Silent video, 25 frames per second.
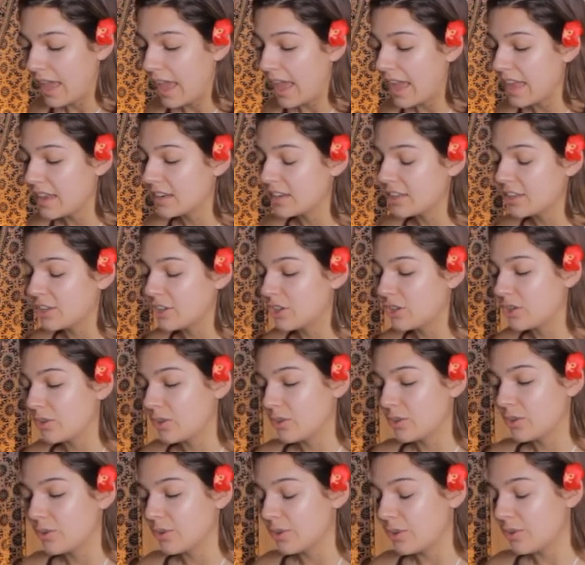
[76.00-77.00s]
And
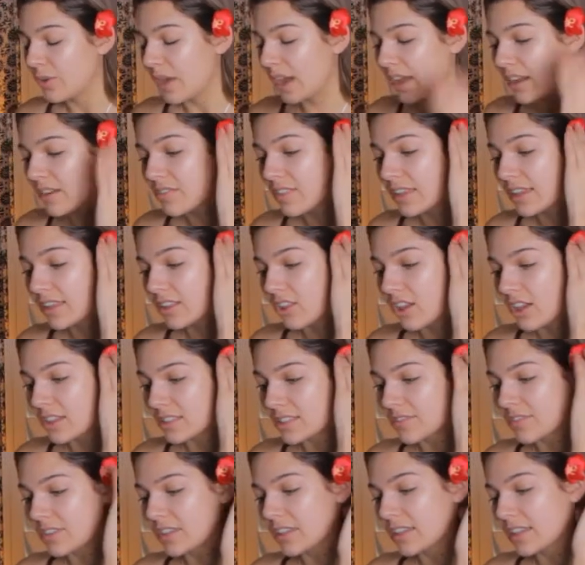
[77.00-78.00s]
you kind of like
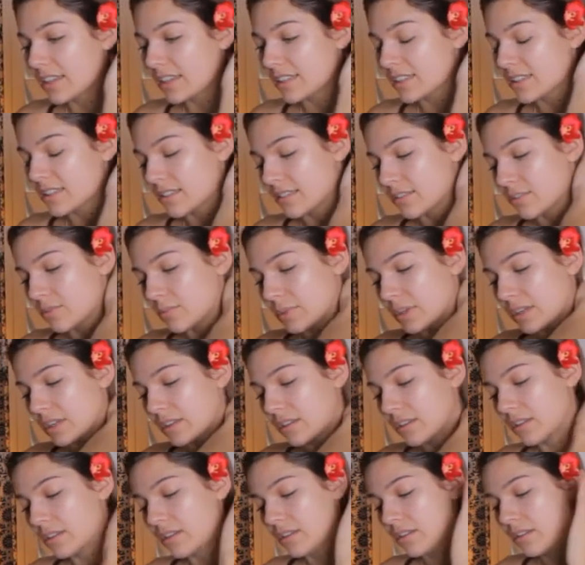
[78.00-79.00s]
lost feelings a little
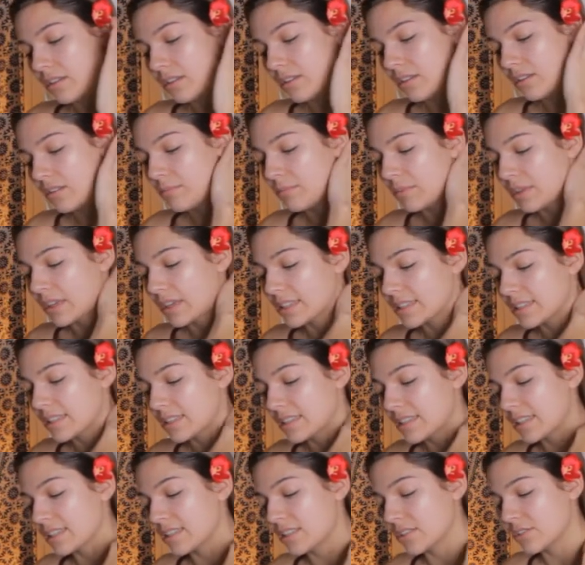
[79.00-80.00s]
bit because it
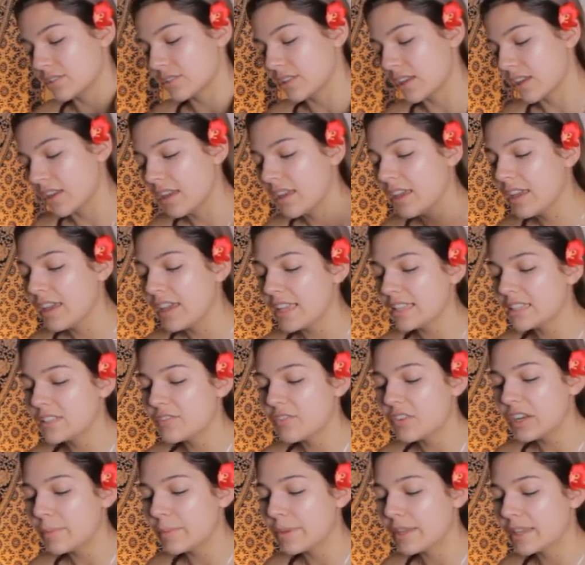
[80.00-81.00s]
says there's not, it's
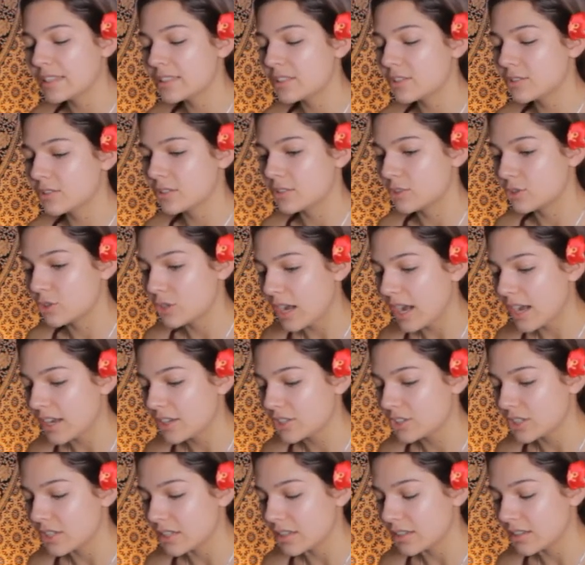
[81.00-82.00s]
funny because there's
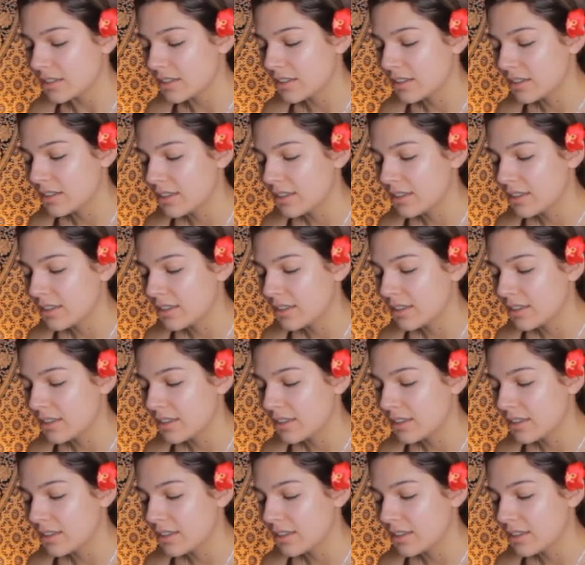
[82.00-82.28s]
attraction